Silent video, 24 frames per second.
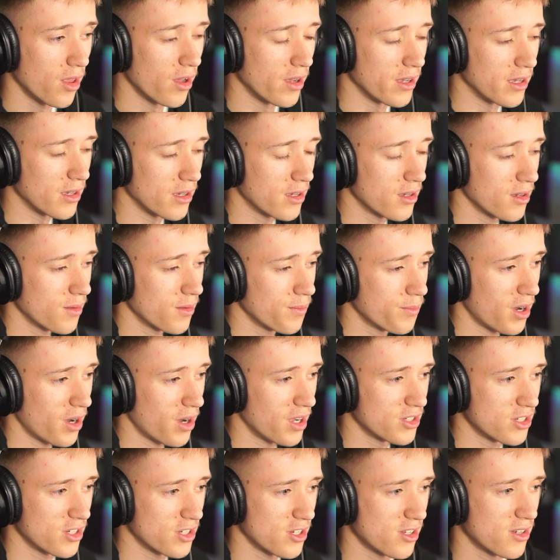Like, but
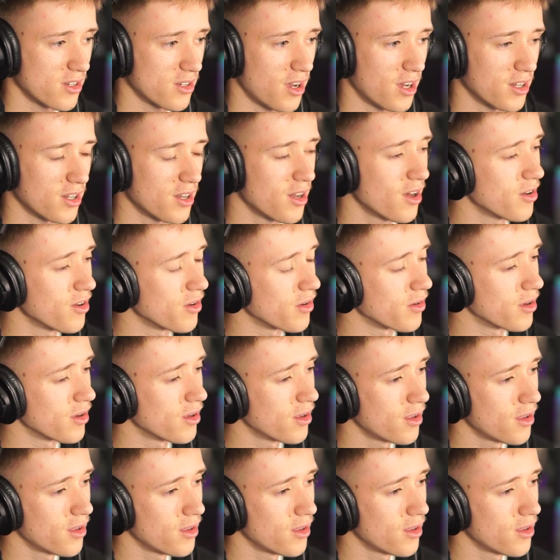I just I don't know.